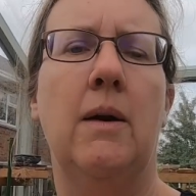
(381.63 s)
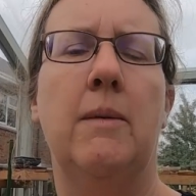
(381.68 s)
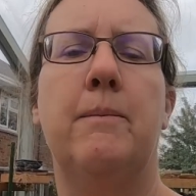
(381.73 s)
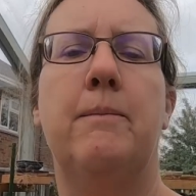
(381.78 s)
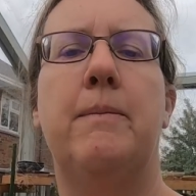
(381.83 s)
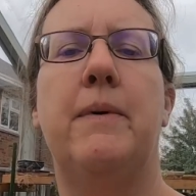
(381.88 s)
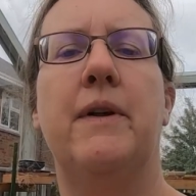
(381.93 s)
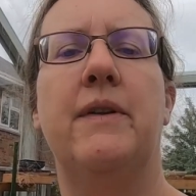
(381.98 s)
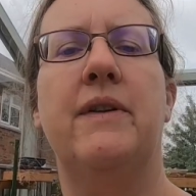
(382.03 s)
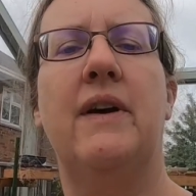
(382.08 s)

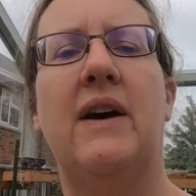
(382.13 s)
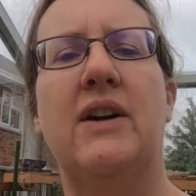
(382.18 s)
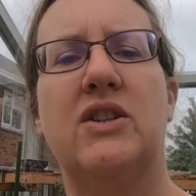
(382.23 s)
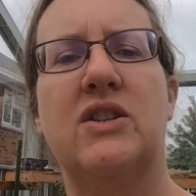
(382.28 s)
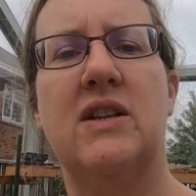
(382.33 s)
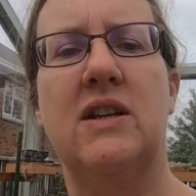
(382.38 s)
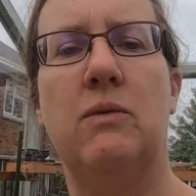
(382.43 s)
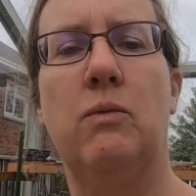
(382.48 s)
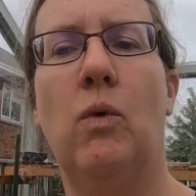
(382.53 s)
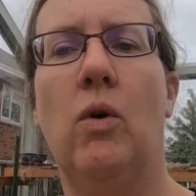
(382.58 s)
but that
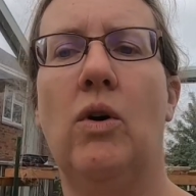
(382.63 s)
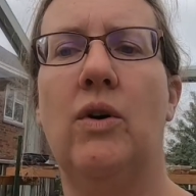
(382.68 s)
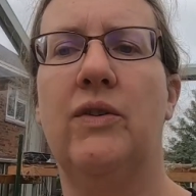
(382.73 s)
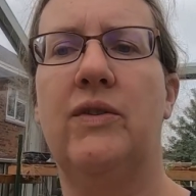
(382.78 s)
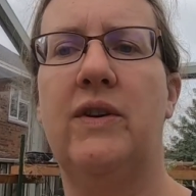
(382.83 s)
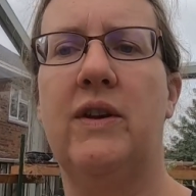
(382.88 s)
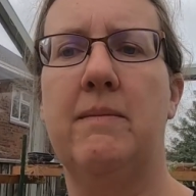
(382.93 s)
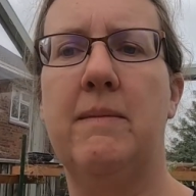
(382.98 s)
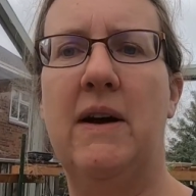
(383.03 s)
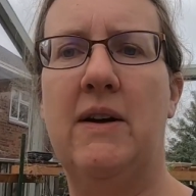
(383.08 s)
actually what
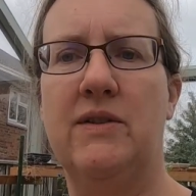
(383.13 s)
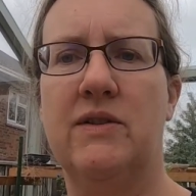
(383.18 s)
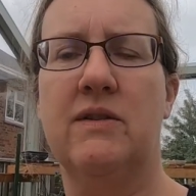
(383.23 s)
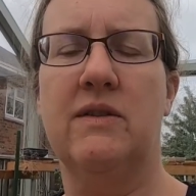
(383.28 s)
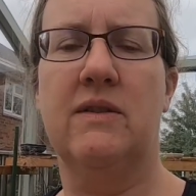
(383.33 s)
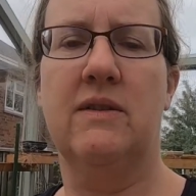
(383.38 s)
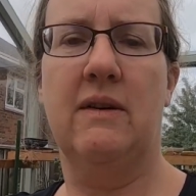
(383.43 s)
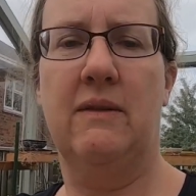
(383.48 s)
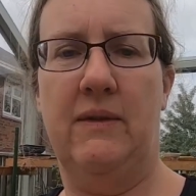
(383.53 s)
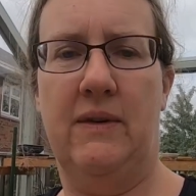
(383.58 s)
the amount of,
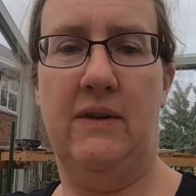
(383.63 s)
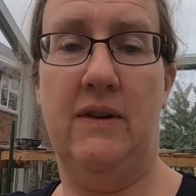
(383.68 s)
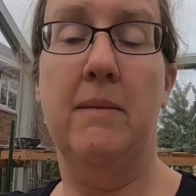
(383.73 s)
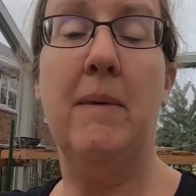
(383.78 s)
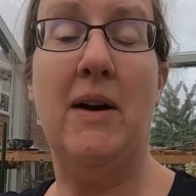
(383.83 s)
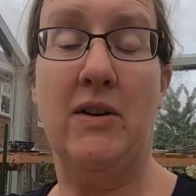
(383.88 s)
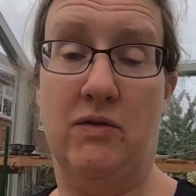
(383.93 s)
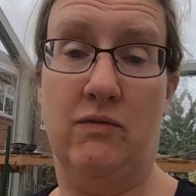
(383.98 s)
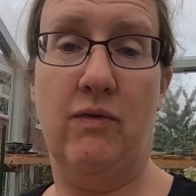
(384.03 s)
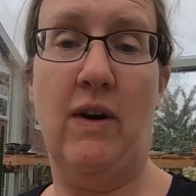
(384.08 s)
the,
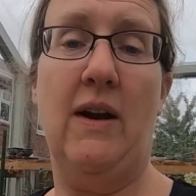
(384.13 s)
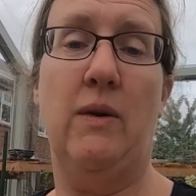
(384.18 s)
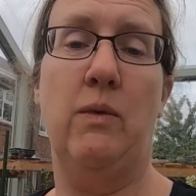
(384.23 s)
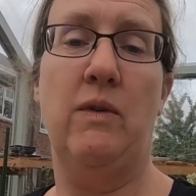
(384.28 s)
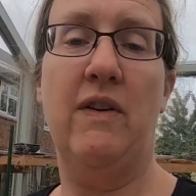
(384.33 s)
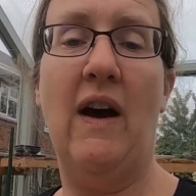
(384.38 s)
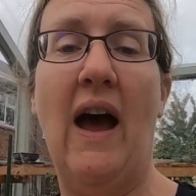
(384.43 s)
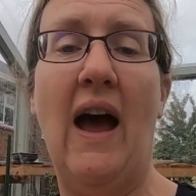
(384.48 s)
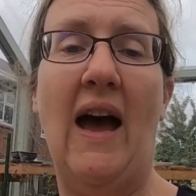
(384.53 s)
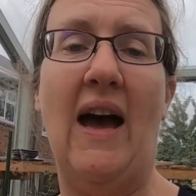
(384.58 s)
amount of rain we've
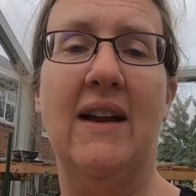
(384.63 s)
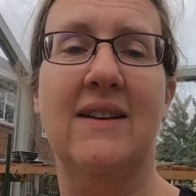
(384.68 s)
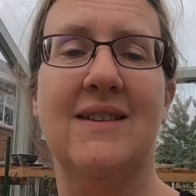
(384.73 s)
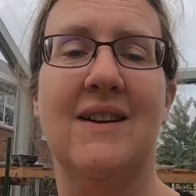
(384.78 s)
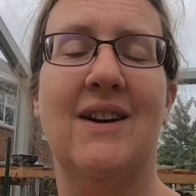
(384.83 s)
had